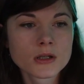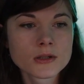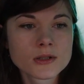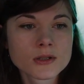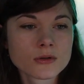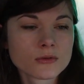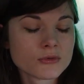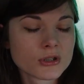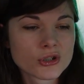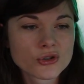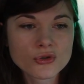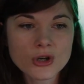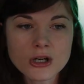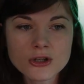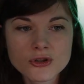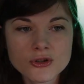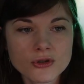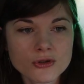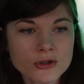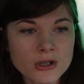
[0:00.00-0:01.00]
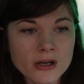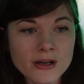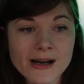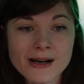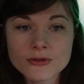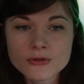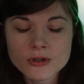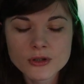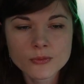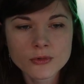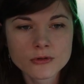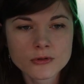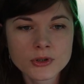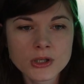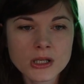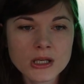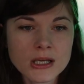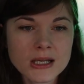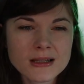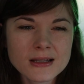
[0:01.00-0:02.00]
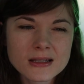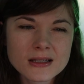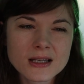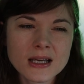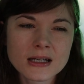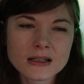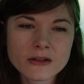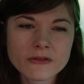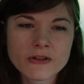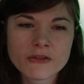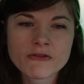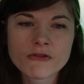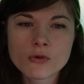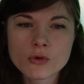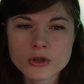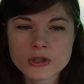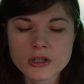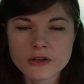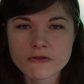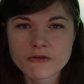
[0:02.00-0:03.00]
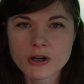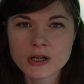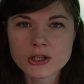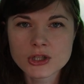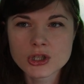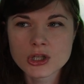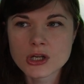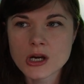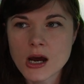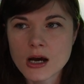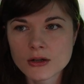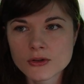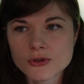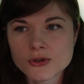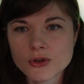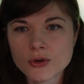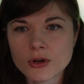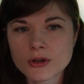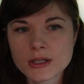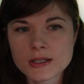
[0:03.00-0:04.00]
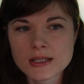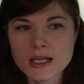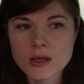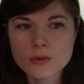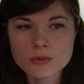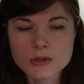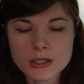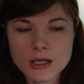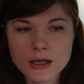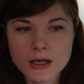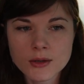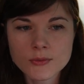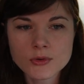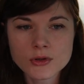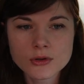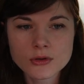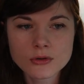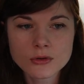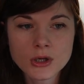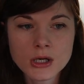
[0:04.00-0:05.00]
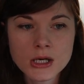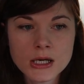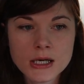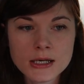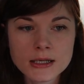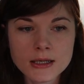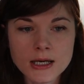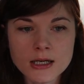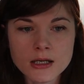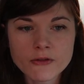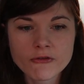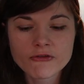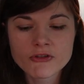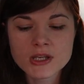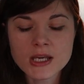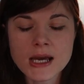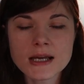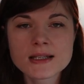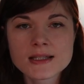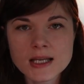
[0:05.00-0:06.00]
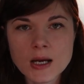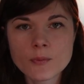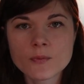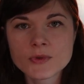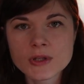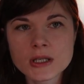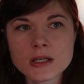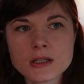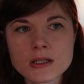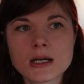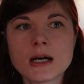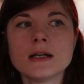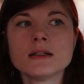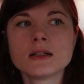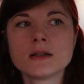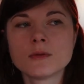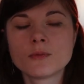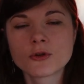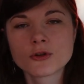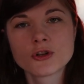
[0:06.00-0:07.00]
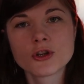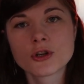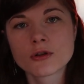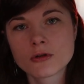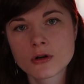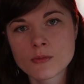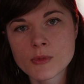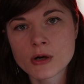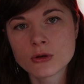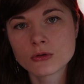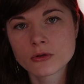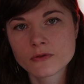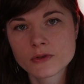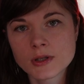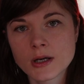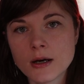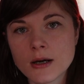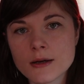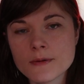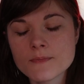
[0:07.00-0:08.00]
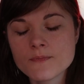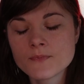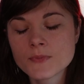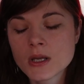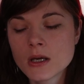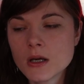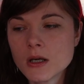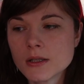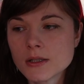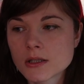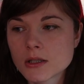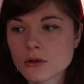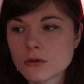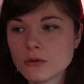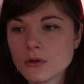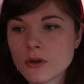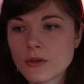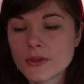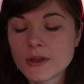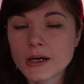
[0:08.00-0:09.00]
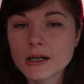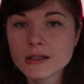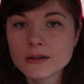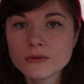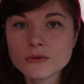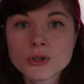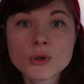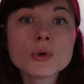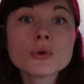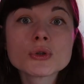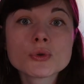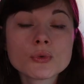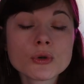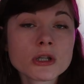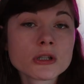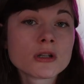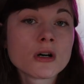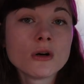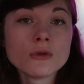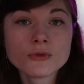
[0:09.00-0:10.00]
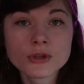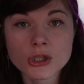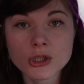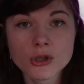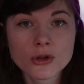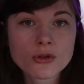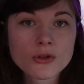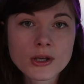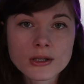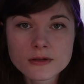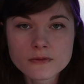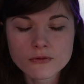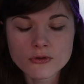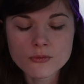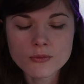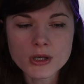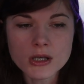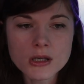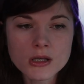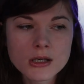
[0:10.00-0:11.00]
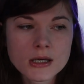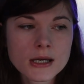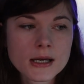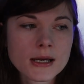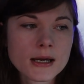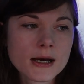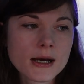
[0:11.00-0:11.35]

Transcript: So the structure, the accountability, and it's kind of a forcing function also at the same time to kind of get something done in a particular amount of time. So those were the only good things for me.